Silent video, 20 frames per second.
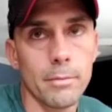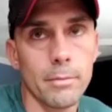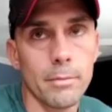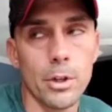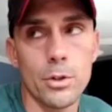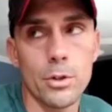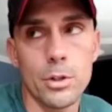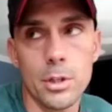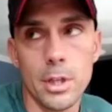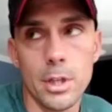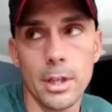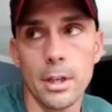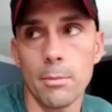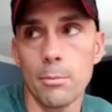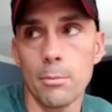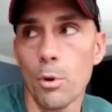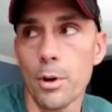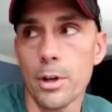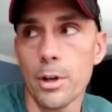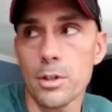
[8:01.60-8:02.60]
sticking
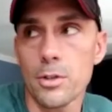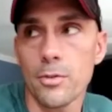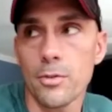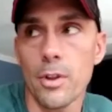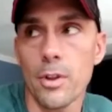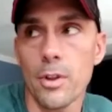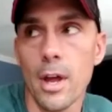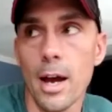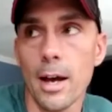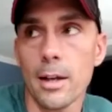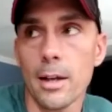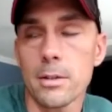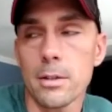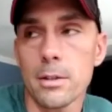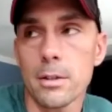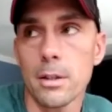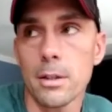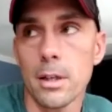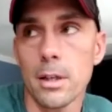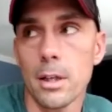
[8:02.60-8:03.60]
points for that.
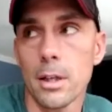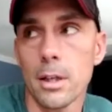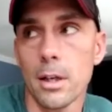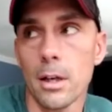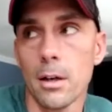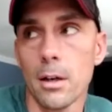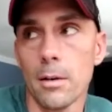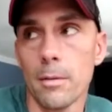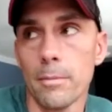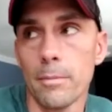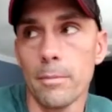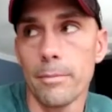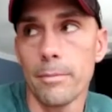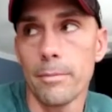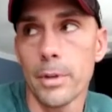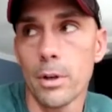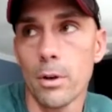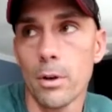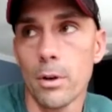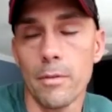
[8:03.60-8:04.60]
And
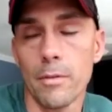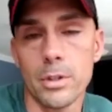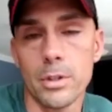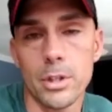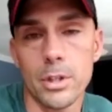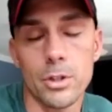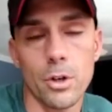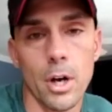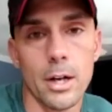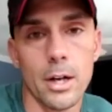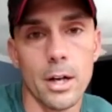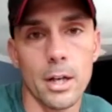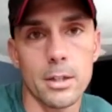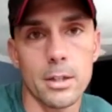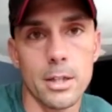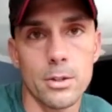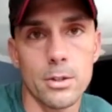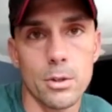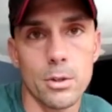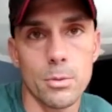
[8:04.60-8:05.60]
obviously try not to
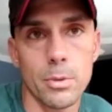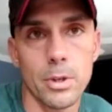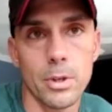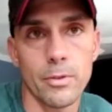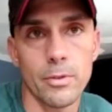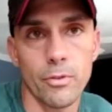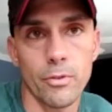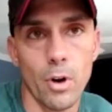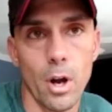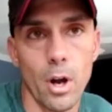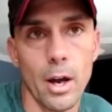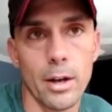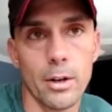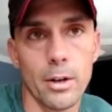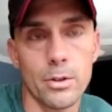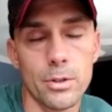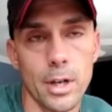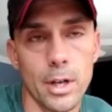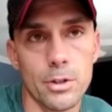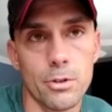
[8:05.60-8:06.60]
eat too many fried or
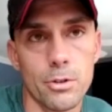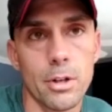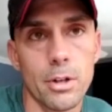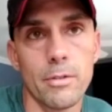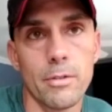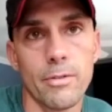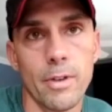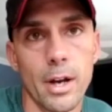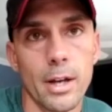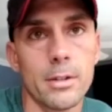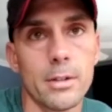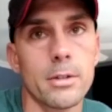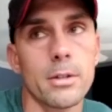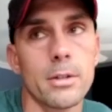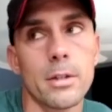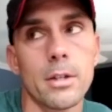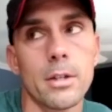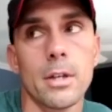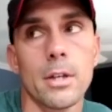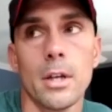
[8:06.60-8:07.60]
saturated fats.